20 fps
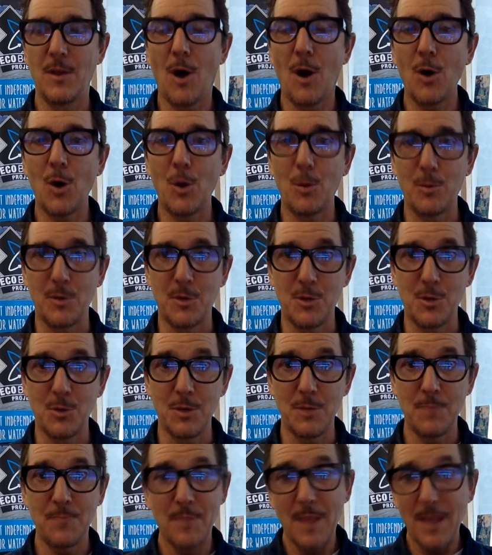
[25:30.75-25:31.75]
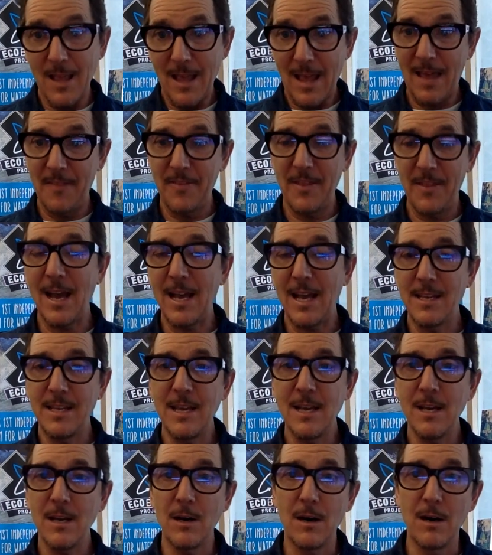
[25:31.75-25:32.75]
are open to it. And the
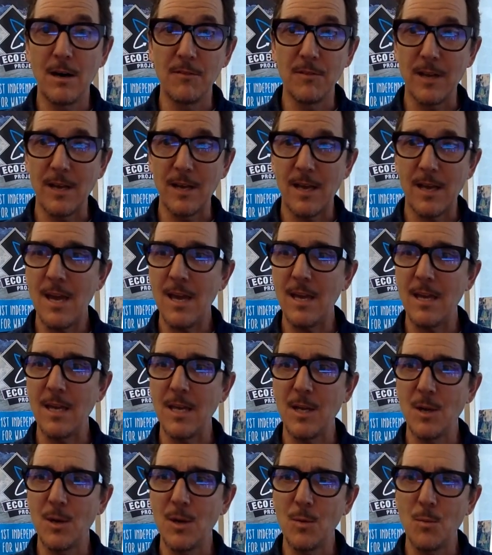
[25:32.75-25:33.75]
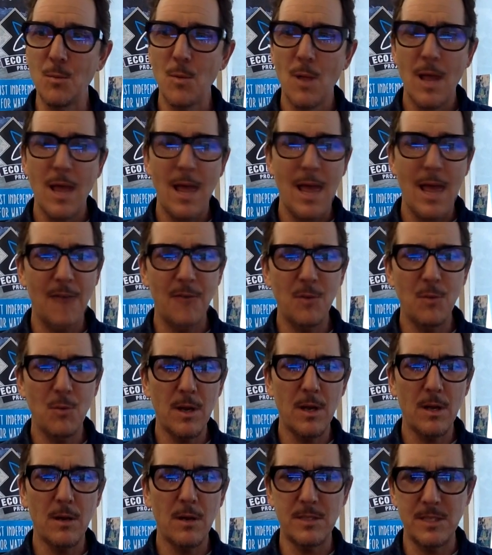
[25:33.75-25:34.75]
idea of like, hey,
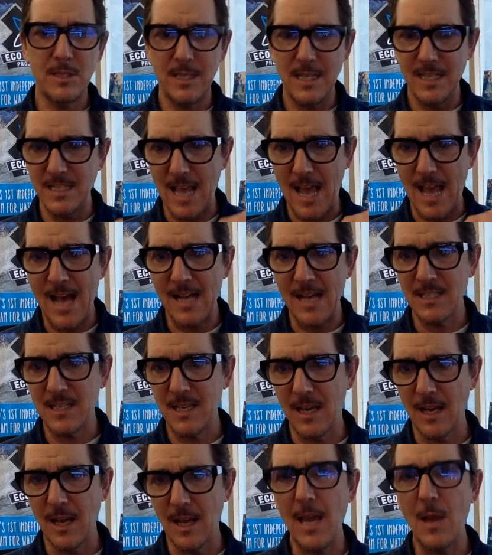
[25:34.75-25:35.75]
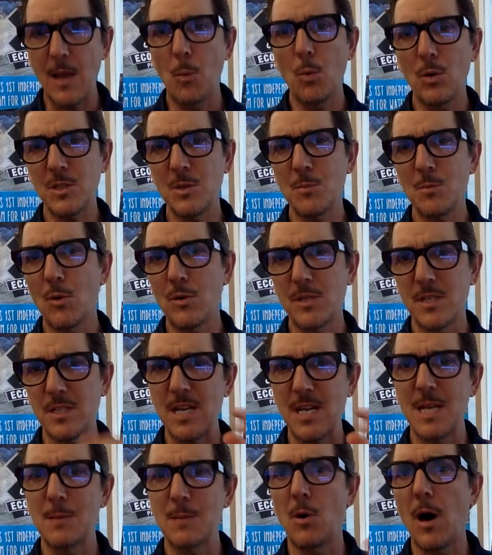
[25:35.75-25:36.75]
everyone else is asking, hey, what's a more
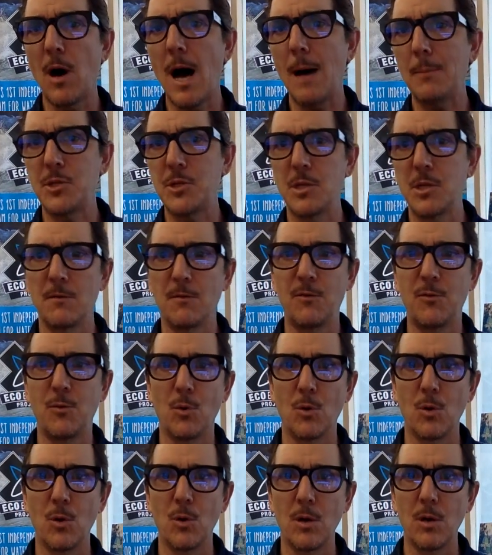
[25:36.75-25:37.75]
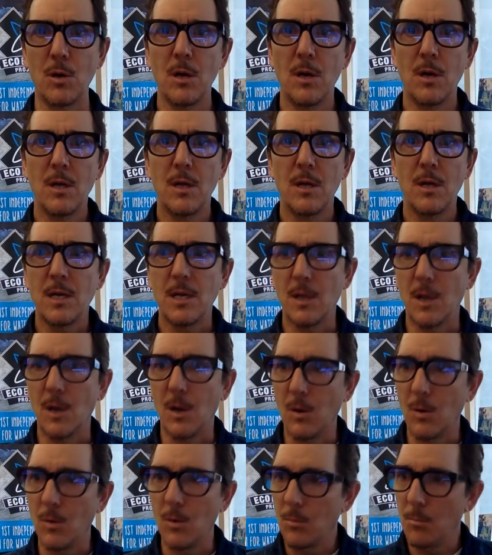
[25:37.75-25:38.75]
sustainable option for,
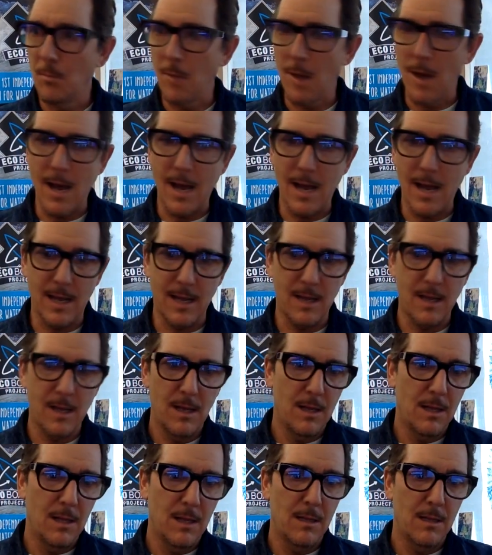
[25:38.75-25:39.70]
my